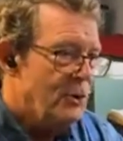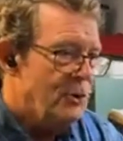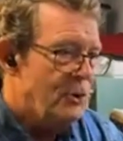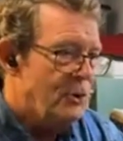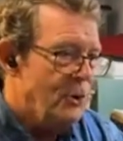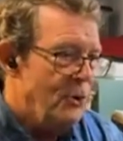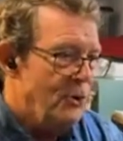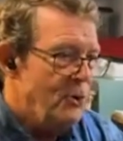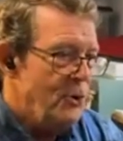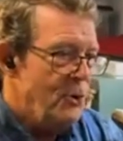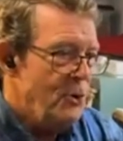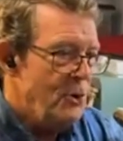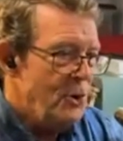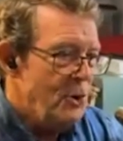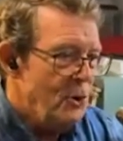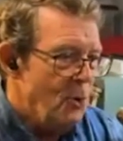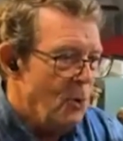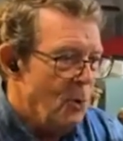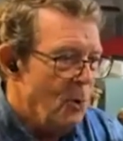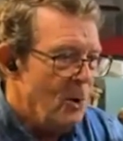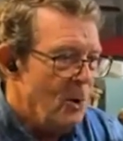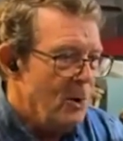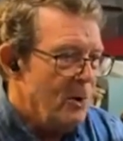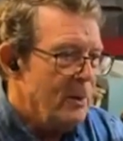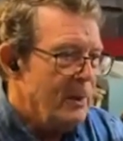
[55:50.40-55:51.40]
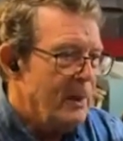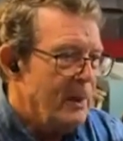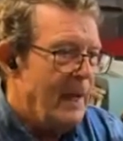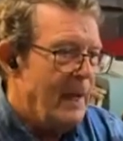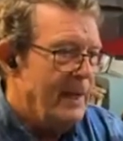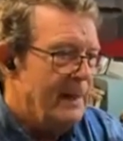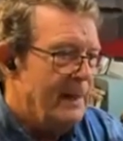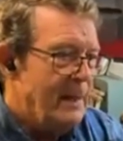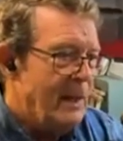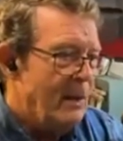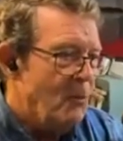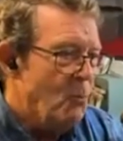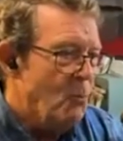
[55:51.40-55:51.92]
to New York
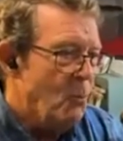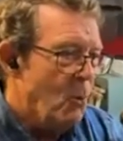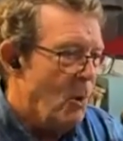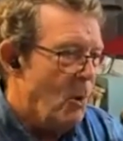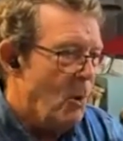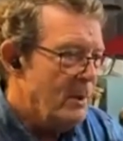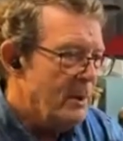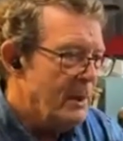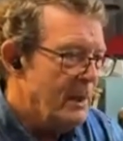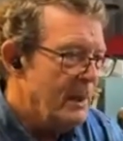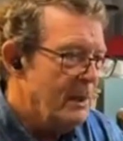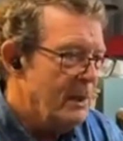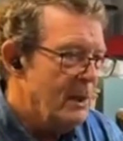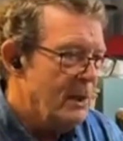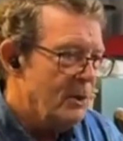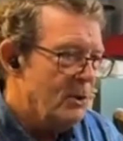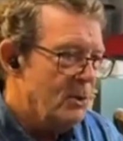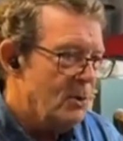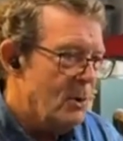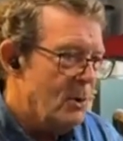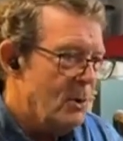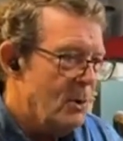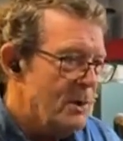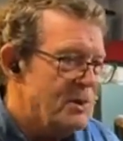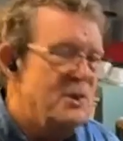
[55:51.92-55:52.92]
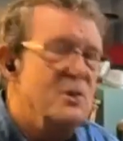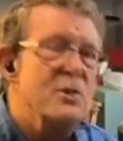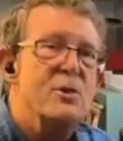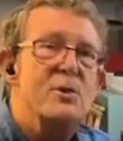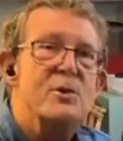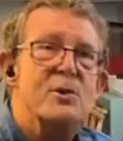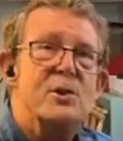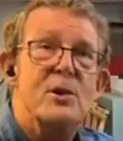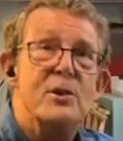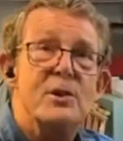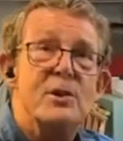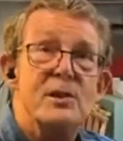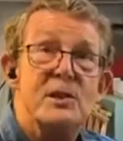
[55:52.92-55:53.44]
and then walking across New
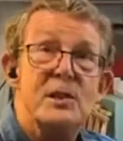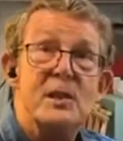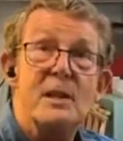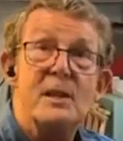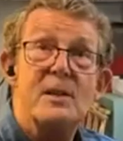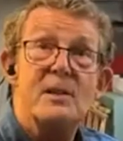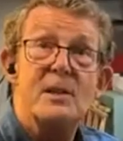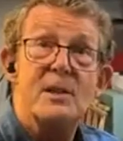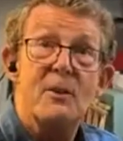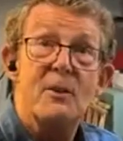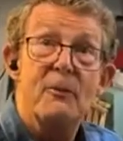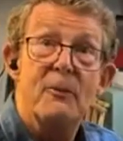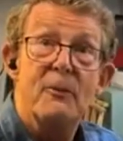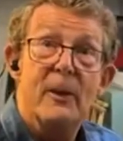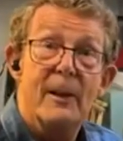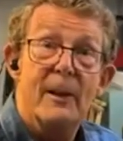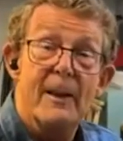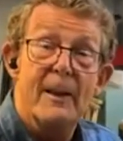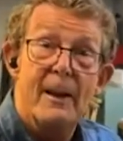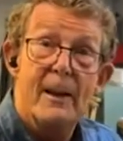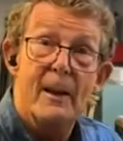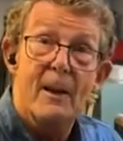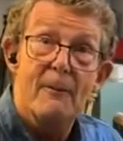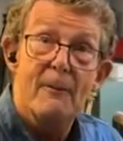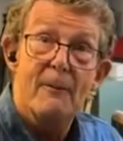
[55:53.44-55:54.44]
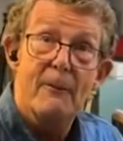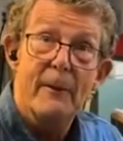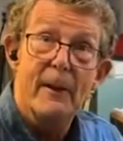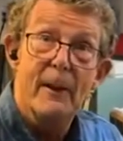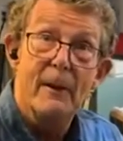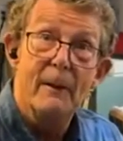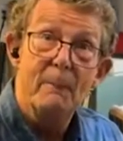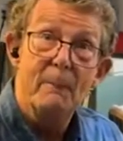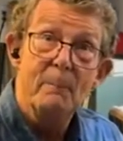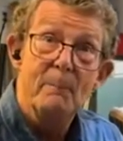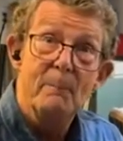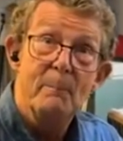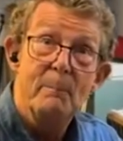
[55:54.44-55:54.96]
Jersey to Philadelphia
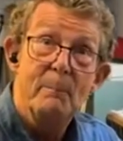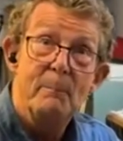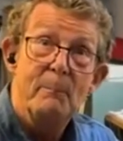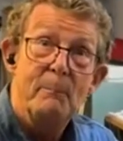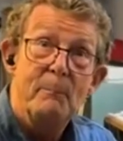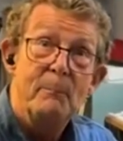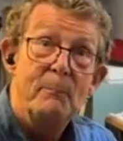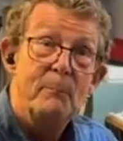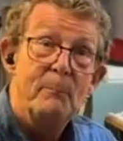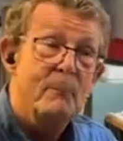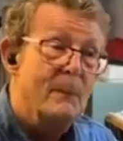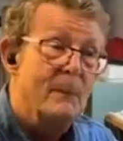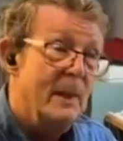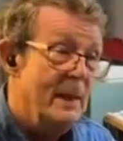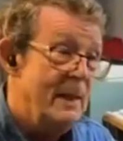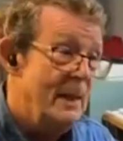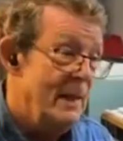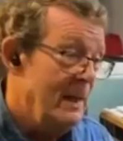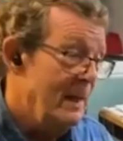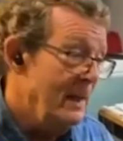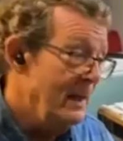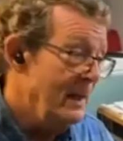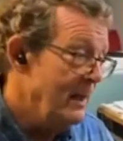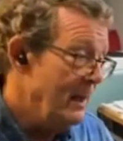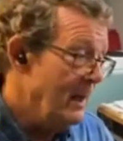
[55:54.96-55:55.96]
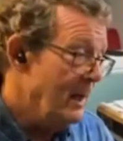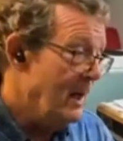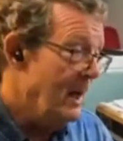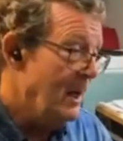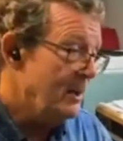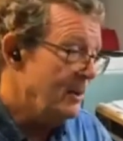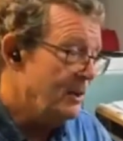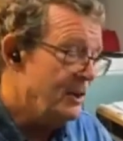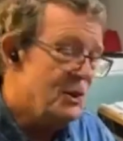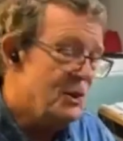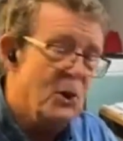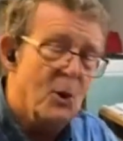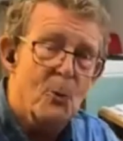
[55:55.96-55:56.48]
in
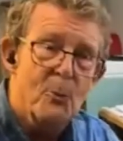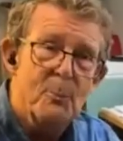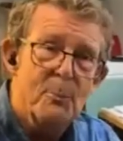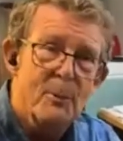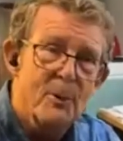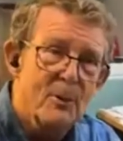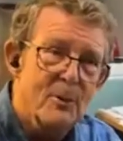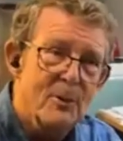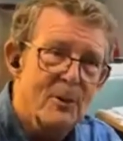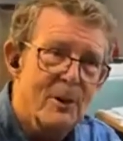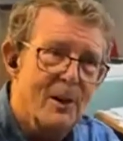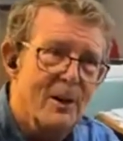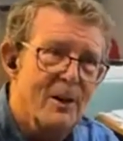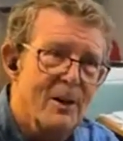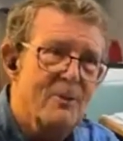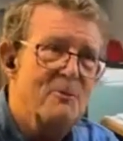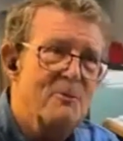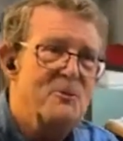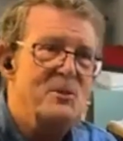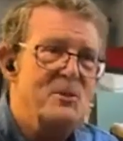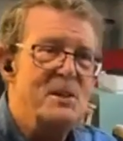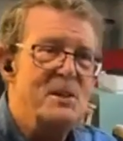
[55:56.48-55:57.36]
October of